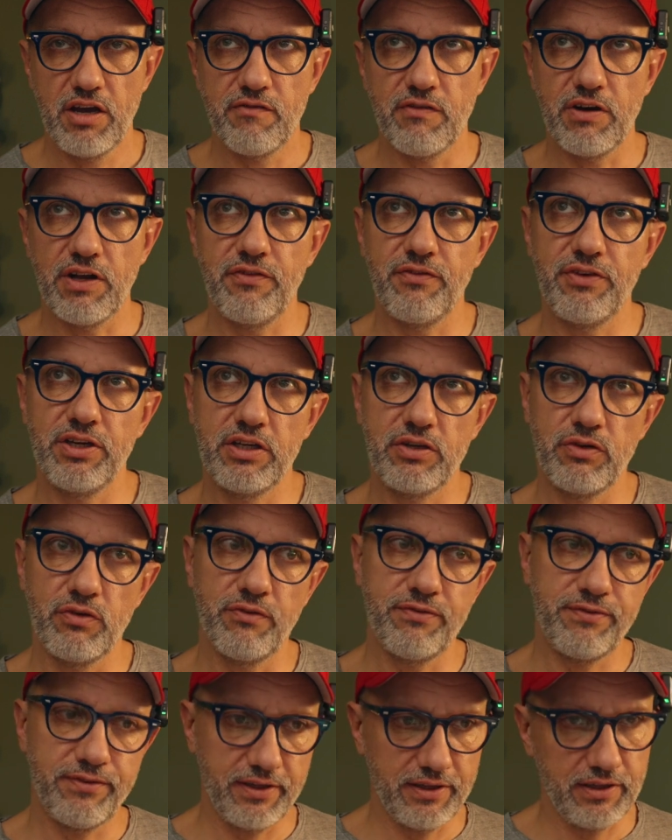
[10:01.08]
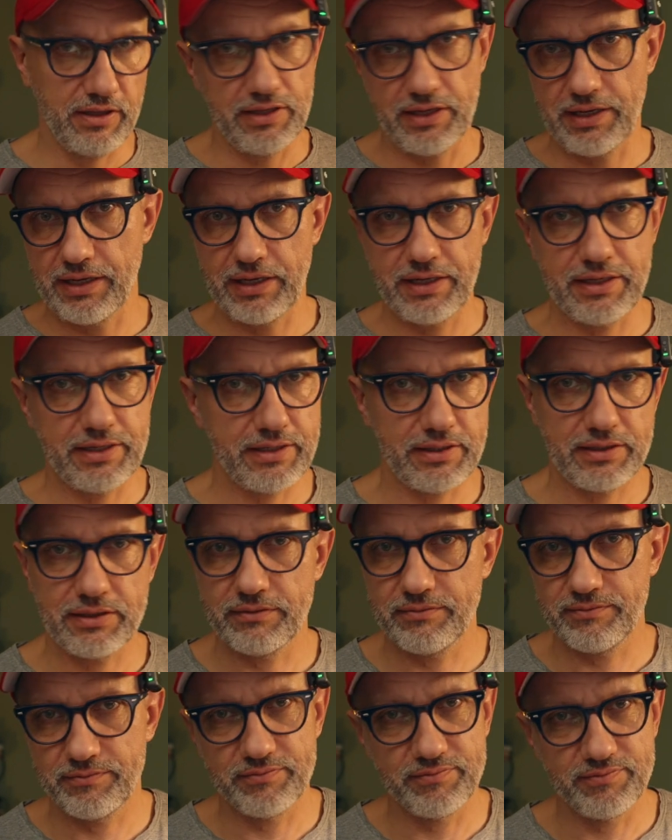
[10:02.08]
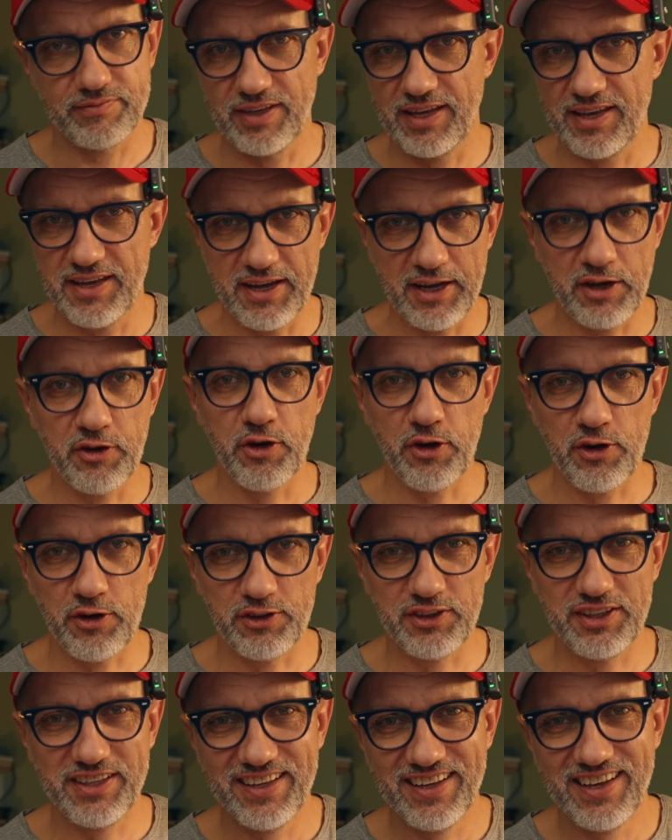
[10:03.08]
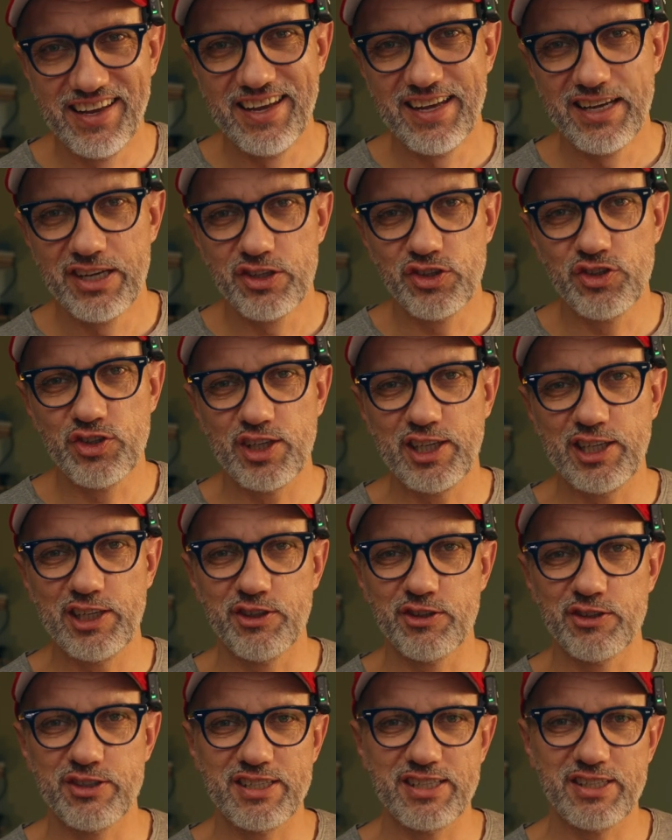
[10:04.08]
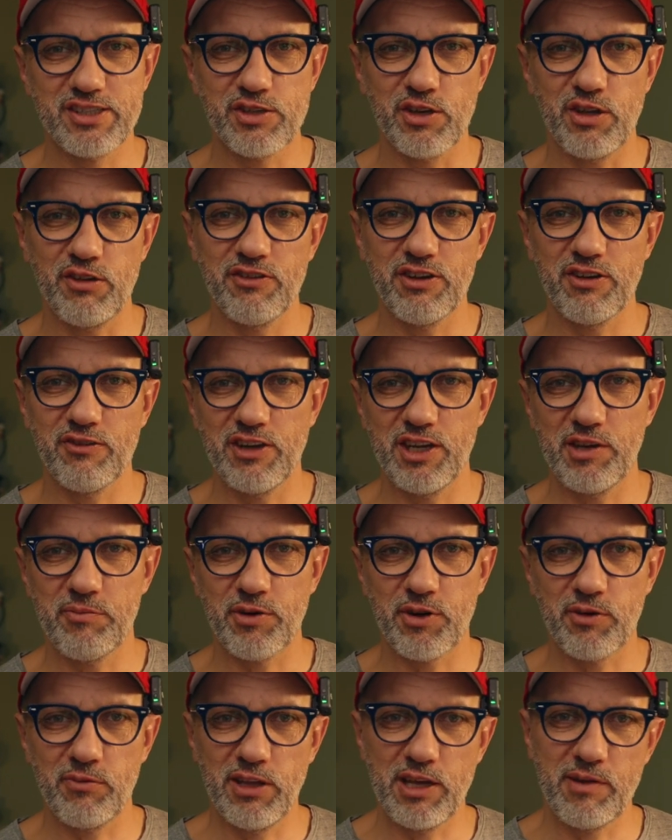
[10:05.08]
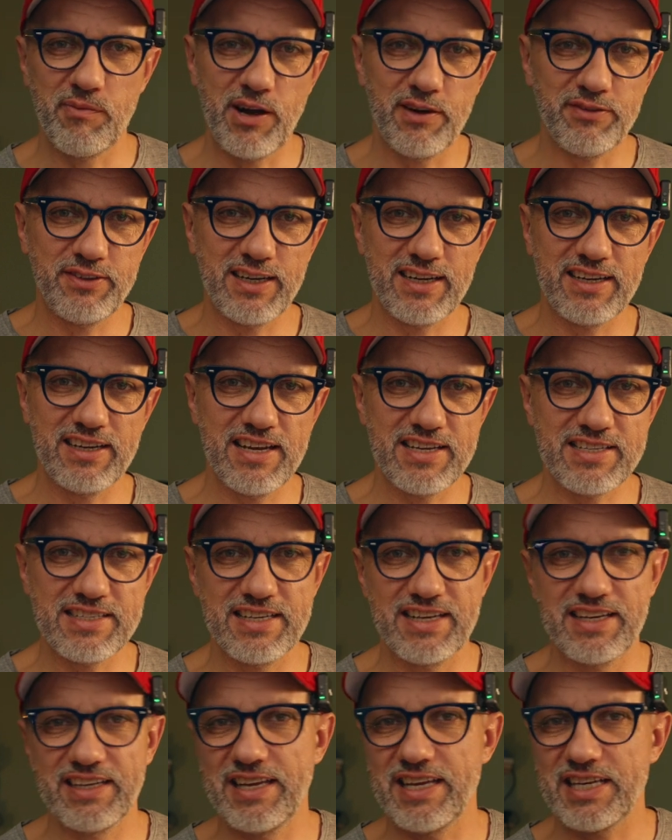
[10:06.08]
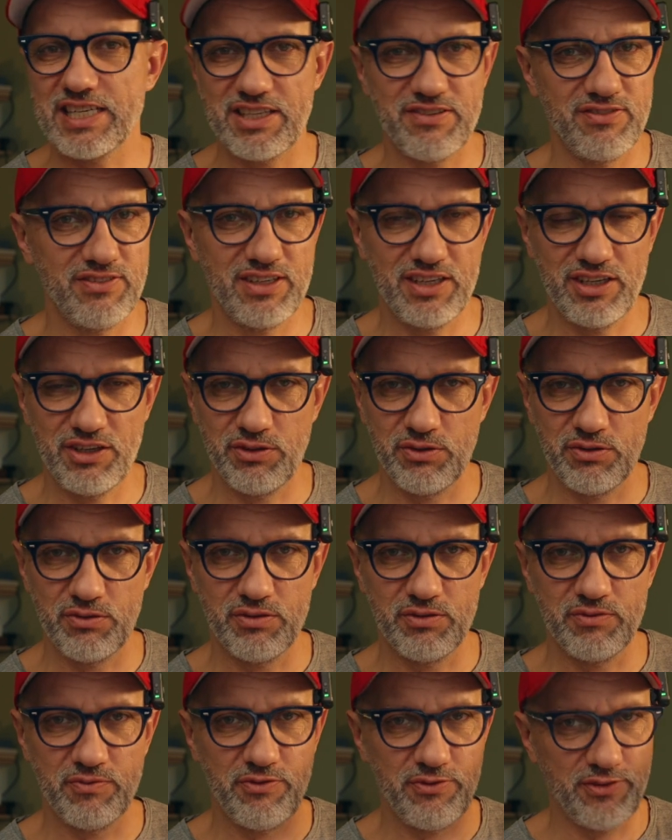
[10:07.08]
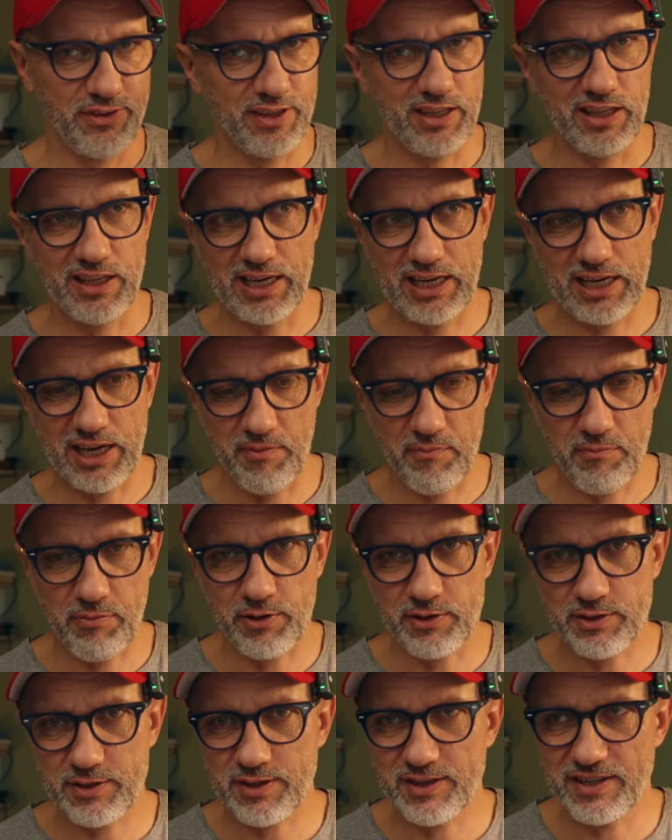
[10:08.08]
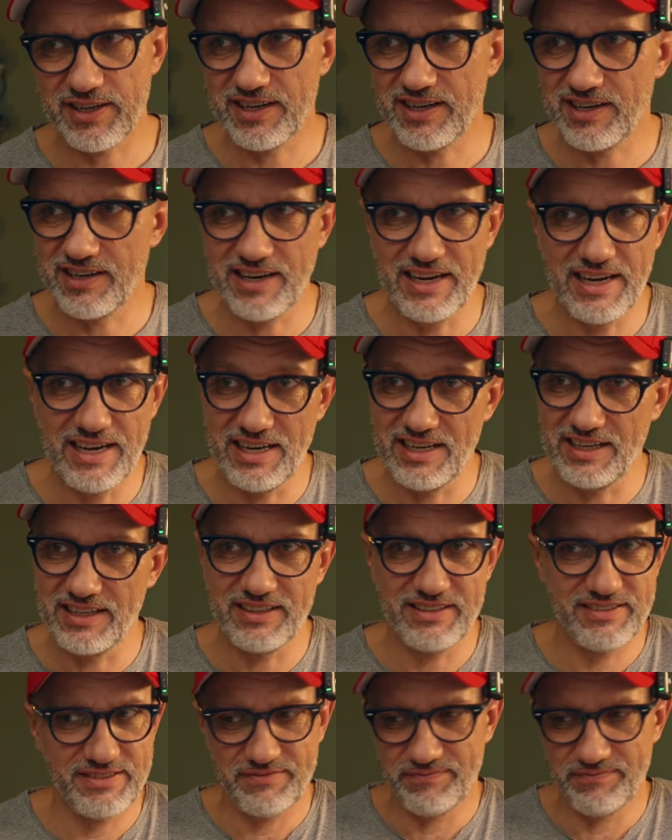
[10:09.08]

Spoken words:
One week you feel like a god, genius, solving one problem after another. Next week you feel like an imposter and